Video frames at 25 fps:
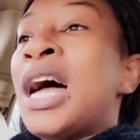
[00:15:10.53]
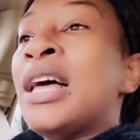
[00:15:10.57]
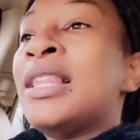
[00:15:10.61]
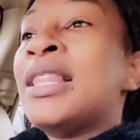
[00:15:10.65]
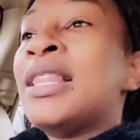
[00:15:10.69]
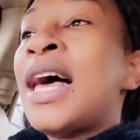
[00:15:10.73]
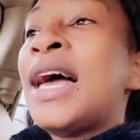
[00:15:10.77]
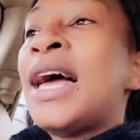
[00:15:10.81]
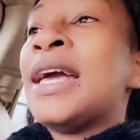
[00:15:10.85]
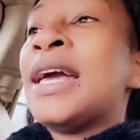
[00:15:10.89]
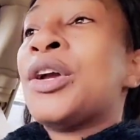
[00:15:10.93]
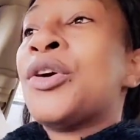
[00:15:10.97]

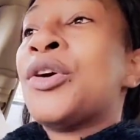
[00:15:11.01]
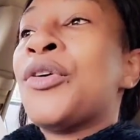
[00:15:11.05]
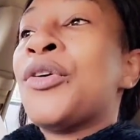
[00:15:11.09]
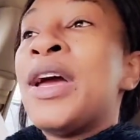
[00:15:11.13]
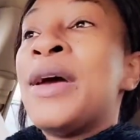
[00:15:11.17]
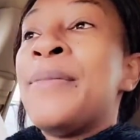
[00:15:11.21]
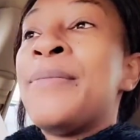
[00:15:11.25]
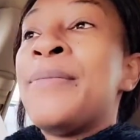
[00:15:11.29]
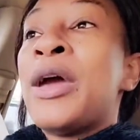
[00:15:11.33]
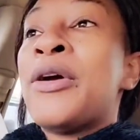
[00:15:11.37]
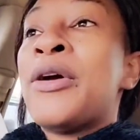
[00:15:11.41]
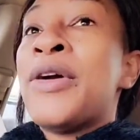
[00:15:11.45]
like
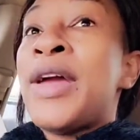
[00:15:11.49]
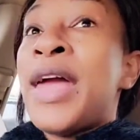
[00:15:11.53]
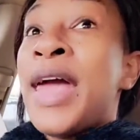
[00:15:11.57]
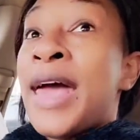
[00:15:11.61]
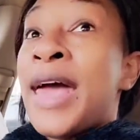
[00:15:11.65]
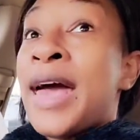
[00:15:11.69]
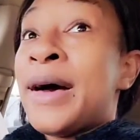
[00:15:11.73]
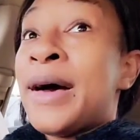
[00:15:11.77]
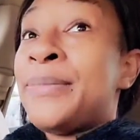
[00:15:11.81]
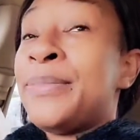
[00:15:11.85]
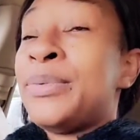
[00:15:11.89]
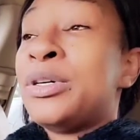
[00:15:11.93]
cranberry
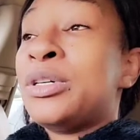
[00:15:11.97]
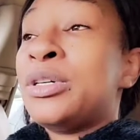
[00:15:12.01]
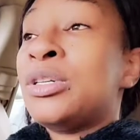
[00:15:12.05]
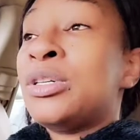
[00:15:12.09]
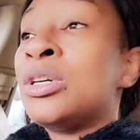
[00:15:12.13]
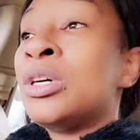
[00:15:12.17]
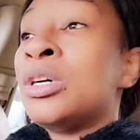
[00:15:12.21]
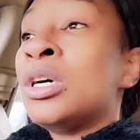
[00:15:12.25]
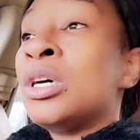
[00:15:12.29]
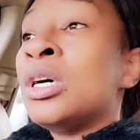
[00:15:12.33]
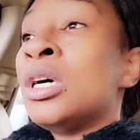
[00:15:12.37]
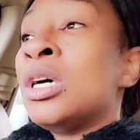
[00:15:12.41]
apple,
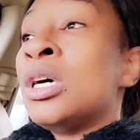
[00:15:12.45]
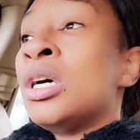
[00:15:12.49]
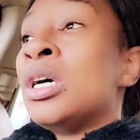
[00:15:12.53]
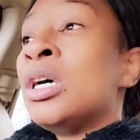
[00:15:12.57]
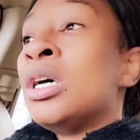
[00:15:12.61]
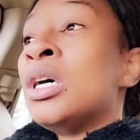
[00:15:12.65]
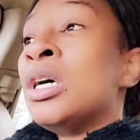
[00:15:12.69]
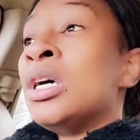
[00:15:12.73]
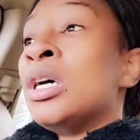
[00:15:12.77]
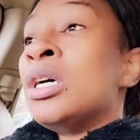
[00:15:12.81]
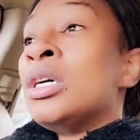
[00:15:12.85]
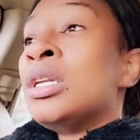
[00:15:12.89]

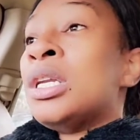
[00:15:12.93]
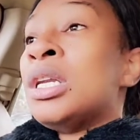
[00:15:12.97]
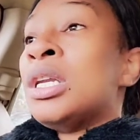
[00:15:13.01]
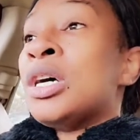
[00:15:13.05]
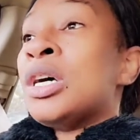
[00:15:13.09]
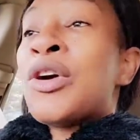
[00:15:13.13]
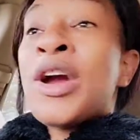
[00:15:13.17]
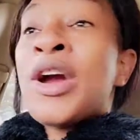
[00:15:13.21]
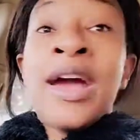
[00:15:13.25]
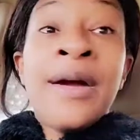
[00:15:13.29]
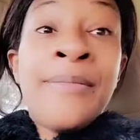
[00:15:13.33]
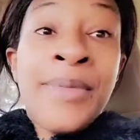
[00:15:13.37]

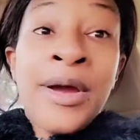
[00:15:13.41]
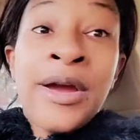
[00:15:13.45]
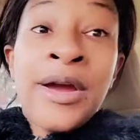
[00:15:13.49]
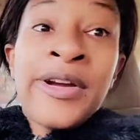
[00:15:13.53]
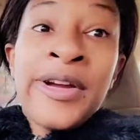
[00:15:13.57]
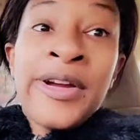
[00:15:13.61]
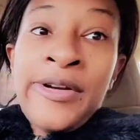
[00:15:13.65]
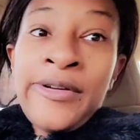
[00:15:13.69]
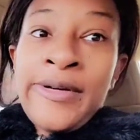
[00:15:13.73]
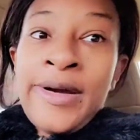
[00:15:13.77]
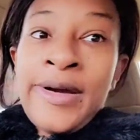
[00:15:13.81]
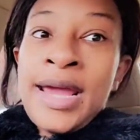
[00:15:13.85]

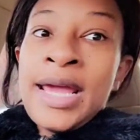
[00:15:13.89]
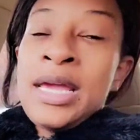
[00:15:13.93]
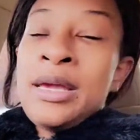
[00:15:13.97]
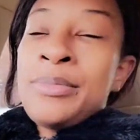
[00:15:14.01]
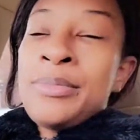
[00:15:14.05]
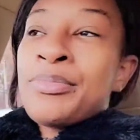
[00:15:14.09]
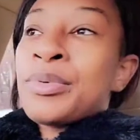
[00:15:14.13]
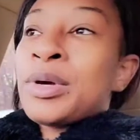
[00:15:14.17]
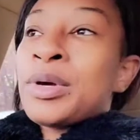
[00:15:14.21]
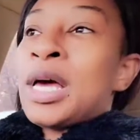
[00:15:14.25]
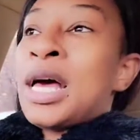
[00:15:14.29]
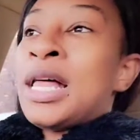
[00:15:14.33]
cranberry
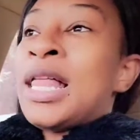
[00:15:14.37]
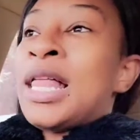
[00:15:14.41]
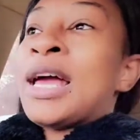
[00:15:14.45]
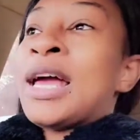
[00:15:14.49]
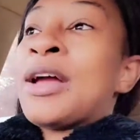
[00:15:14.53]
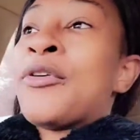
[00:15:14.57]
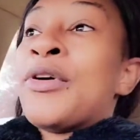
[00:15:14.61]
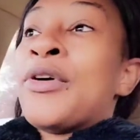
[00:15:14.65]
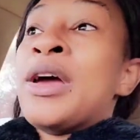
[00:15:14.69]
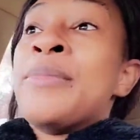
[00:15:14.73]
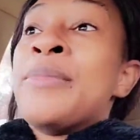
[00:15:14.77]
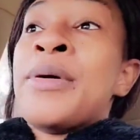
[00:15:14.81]
grape. I
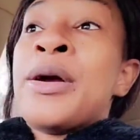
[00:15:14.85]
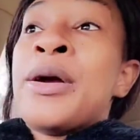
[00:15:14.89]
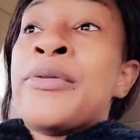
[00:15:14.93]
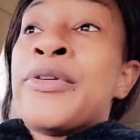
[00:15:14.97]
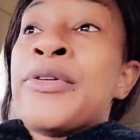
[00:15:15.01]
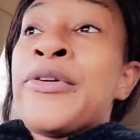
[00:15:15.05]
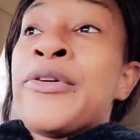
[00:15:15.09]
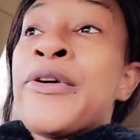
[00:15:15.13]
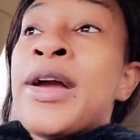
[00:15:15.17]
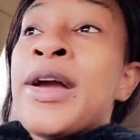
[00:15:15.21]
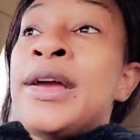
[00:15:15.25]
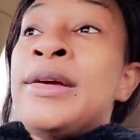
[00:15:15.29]
like cranberry
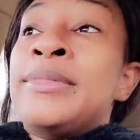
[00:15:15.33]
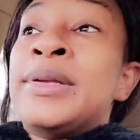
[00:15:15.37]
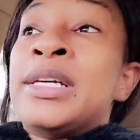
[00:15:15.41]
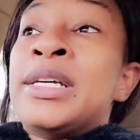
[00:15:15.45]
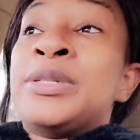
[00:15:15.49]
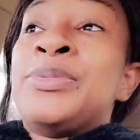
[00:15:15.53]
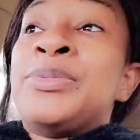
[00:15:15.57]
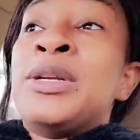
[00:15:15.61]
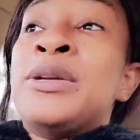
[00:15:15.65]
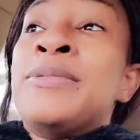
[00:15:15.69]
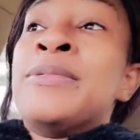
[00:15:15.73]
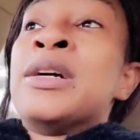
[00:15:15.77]
grape.
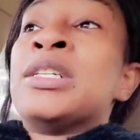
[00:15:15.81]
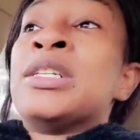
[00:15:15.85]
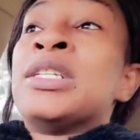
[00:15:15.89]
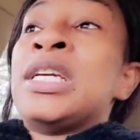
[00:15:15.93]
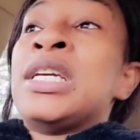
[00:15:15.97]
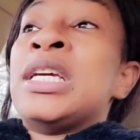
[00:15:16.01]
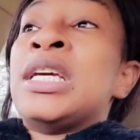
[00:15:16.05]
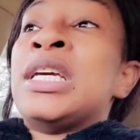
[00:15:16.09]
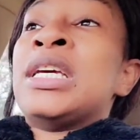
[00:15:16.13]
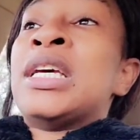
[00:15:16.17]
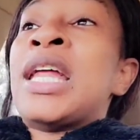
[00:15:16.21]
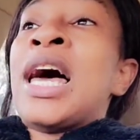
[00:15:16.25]
That's pretty
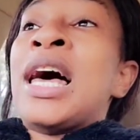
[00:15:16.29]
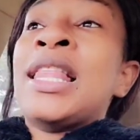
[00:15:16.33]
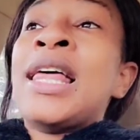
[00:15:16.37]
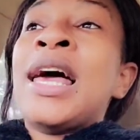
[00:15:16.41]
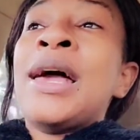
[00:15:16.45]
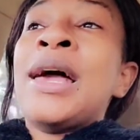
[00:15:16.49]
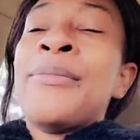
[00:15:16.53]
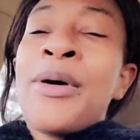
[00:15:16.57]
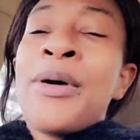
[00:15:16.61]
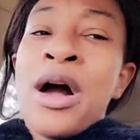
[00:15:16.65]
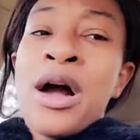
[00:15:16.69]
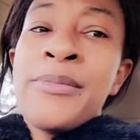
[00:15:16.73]
much it. I
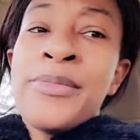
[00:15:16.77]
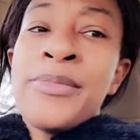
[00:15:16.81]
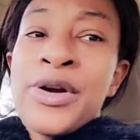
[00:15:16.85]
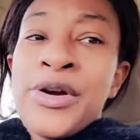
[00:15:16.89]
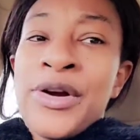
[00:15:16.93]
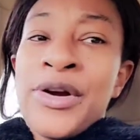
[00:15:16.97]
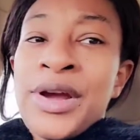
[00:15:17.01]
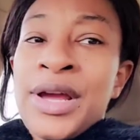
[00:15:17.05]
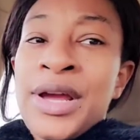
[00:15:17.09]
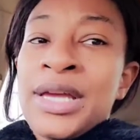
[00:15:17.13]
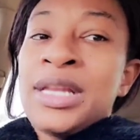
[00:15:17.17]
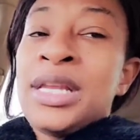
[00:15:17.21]
like
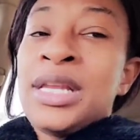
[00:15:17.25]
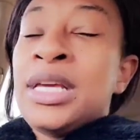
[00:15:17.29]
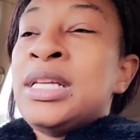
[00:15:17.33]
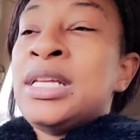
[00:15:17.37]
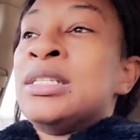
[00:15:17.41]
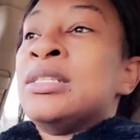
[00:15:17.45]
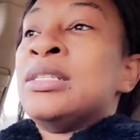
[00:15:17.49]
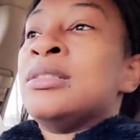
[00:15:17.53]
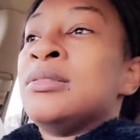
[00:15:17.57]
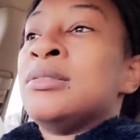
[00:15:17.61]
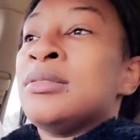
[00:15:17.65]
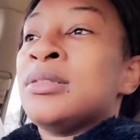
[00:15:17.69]
pomegranate
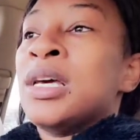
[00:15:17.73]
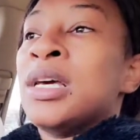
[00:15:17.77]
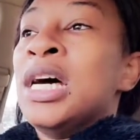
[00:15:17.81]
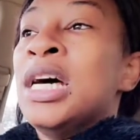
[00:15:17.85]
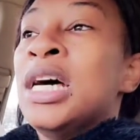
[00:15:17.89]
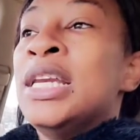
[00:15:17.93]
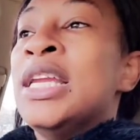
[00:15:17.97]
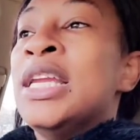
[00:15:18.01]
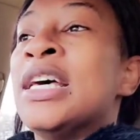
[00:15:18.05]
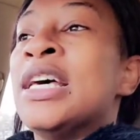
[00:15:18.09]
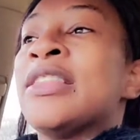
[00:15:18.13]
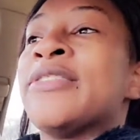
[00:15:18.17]
and
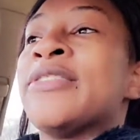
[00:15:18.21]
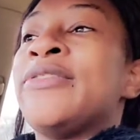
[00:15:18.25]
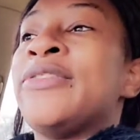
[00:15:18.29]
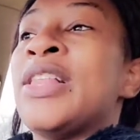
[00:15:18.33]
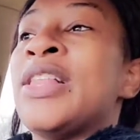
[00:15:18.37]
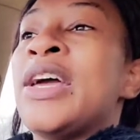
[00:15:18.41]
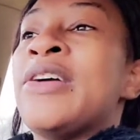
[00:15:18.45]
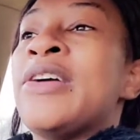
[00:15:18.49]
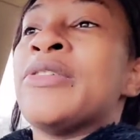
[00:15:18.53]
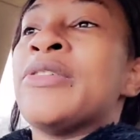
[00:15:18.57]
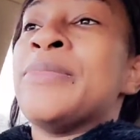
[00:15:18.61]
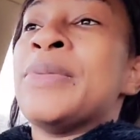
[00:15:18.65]
another
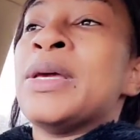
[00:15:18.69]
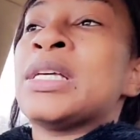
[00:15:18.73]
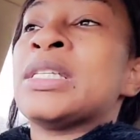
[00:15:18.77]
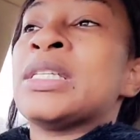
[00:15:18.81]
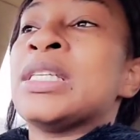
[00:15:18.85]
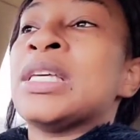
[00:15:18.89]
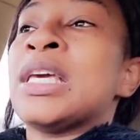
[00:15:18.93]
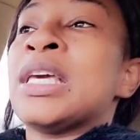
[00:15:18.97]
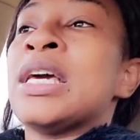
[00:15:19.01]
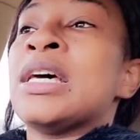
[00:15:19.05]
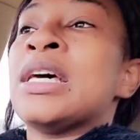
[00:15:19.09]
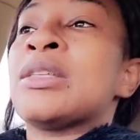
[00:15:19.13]
flavor mixed
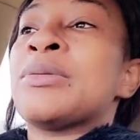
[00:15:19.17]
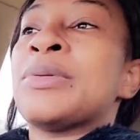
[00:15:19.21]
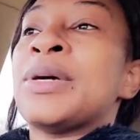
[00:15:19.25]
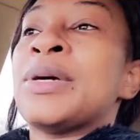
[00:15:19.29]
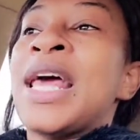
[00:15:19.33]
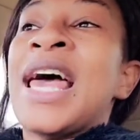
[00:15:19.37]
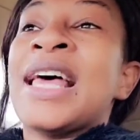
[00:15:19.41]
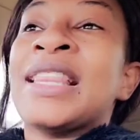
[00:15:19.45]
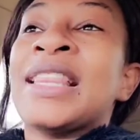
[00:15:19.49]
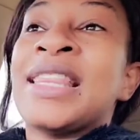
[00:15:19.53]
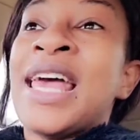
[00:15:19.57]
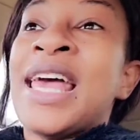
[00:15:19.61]
together, but
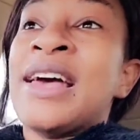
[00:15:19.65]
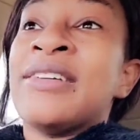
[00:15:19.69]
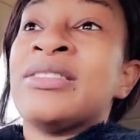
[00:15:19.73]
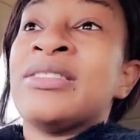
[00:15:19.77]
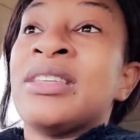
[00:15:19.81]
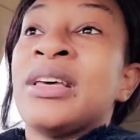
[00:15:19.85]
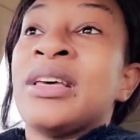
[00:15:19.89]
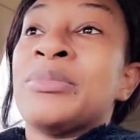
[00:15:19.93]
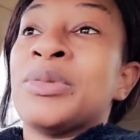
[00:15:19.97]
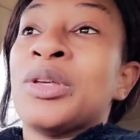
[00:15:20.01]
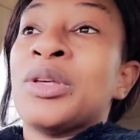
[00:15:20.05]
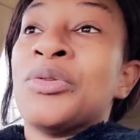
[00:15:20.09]
it have to have
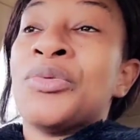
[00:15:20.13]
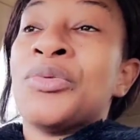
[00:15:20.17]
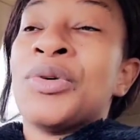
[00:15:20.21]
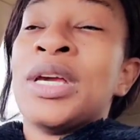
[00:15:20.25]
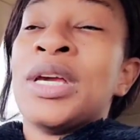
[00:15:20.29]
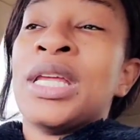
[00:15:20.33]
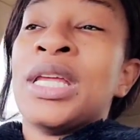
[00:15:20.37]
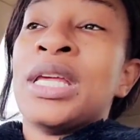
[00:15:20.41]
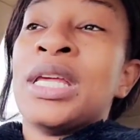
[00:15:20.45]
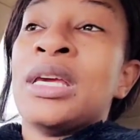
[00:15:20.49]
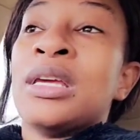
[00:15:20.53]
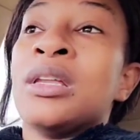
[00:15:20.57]
something
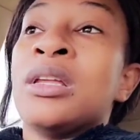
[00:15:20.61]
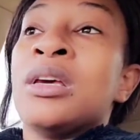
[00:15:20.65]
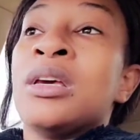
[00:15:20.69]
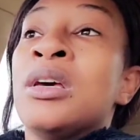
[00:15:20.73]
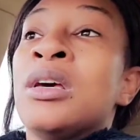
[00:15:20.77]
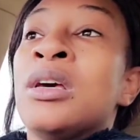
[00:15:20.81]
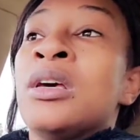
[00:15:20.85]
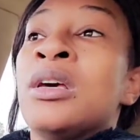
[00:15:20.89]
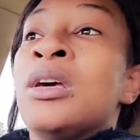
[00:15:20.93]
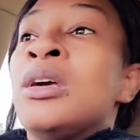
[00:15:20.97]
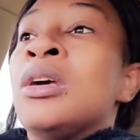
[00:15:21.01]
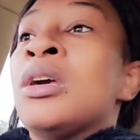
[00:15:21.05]
with it.
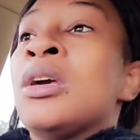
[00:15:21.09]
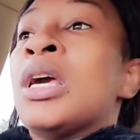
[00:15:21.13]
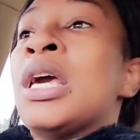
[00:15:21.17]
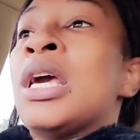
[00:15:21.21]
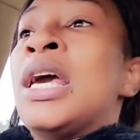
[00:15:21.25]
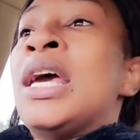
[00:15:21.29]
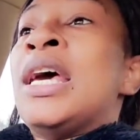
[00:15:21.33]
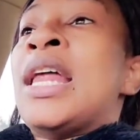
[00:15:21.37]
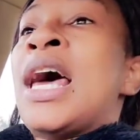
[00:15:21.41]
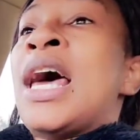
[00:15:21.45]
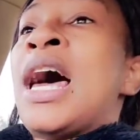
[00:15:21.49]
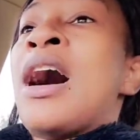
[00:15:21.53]

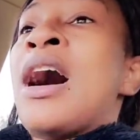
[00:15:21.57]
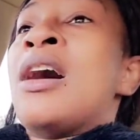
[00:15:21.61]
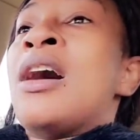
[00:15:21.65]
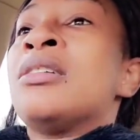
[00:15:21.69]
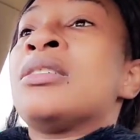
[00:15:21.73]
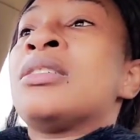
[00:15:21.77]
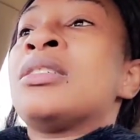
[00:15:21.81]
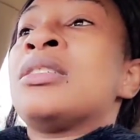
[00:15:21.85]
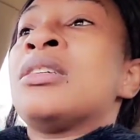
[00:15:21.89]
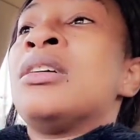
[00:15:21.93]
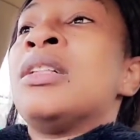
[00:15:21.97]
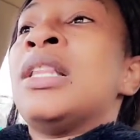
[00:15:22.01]
And I
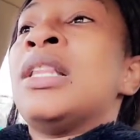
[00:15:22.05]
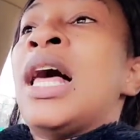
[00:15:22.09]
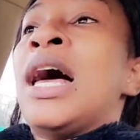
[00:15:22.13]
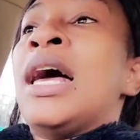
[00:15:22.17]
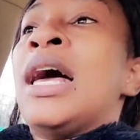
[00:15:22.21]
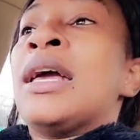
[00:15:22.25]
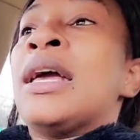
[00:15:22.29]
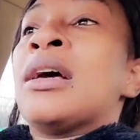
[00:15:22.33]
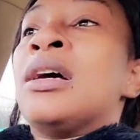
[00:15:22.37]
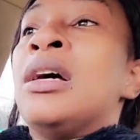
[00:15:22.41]
also like